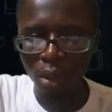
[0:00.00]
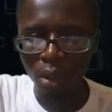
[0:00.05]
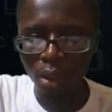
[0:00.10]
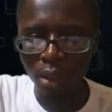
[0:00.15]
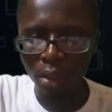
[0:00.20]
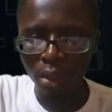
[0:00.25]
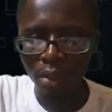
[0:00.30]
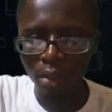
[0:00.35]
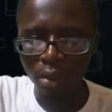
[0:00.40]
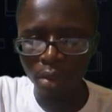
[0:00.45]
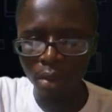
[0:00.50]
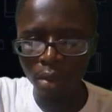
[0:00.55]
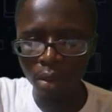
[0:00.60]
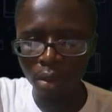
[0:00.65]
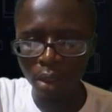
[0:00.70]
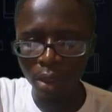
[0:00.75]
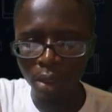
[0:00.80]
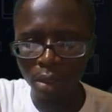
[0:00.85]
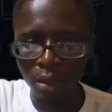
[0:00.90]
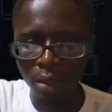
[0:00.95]
and
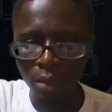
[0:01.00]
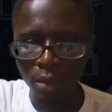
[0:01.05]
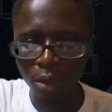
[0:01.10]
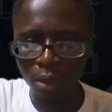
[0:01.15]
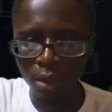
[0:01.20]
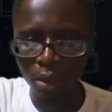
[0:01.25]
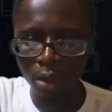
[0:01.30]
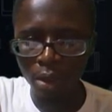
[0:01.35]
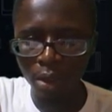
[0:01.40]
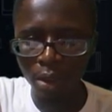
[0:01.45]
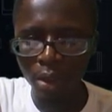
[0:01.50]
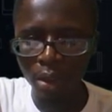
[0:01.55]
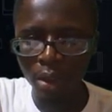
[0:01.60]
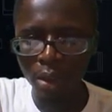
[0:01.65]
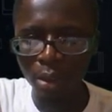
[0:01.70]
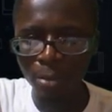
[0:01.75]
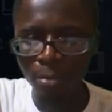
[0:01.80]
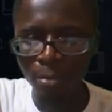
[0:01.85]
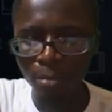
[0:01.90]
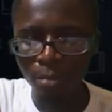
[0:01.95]
that's option
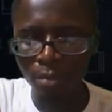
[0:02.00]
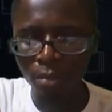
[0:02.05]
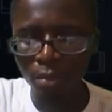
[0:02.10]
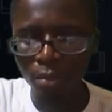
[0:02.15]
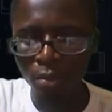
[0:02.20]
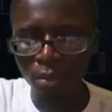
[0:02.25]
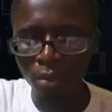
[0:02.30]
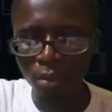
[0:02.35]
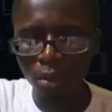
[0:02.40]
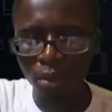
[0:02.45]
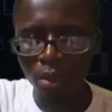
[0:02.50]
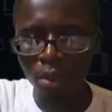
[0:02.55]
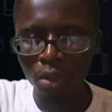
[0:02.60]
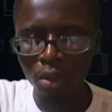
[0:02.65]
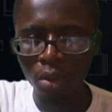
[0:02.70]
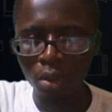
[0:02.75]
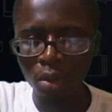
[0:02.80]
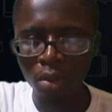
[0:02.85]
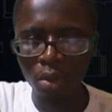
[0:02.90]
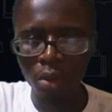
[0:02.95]
D.
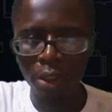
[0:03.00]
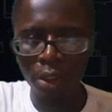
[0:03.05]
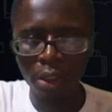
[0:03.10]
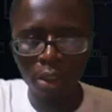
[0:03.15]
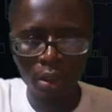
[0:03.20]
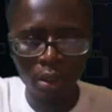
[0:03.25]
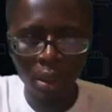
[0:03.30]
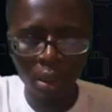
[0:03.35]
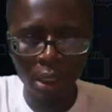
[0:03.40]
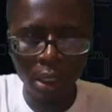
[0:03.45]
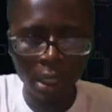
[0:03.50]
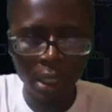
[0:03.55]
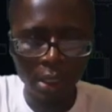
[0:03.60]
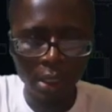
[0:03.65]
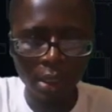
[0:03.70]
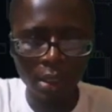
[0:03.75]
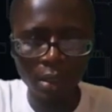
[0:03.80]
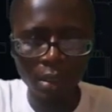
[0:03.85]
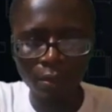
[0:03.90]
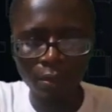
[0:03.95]
So going to the
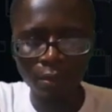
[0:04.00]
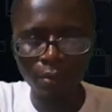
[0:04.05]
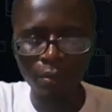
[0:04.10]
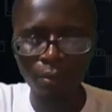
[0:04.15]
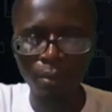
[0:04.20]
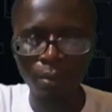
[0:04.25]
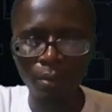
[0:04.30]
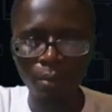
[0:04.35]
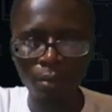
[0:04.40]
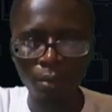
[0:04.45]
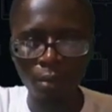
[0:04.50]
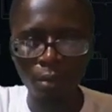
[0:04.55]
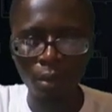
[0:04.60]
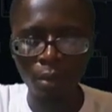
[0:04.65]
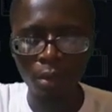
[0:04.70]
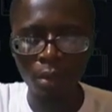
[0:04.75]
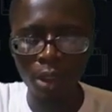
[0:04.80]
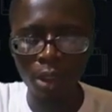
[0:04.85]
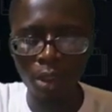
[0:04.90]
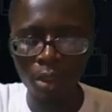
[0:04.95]
last
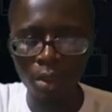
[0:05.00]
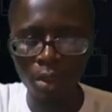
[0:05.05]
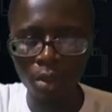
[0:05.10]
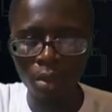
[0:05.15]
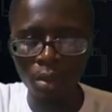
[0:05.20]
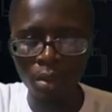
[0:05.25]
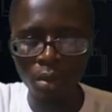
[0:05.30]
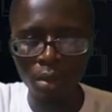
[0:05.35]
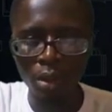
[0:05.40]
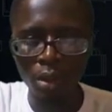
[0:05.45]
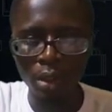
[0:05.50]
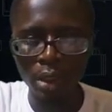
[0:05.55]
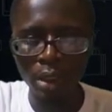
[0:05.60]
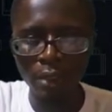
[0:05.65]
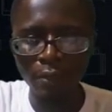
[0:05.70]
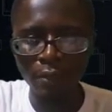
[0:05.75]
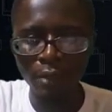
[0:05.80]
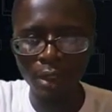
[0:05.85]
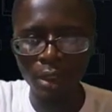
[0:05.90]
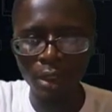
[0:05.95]
question in
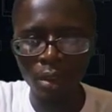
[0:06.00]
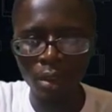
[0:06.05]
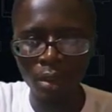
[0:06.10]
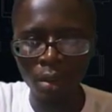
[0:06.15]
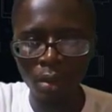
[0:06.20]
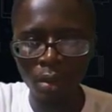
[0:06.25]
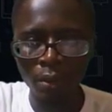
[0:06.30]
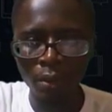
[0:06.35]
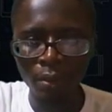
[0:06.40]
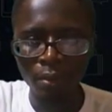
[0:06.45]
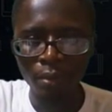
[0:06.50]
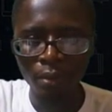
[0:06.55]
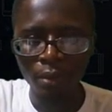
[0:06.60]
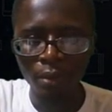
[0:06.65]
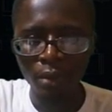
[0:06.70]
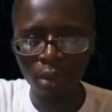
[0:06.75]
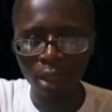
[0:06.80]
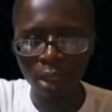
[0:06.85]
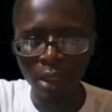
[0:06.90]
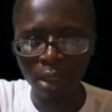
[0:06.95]
this video,
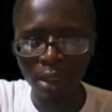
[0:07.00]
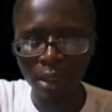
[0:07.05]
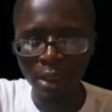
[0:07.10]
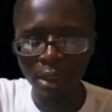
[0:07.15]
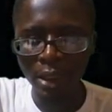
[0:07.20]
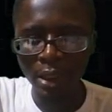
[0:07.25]
and it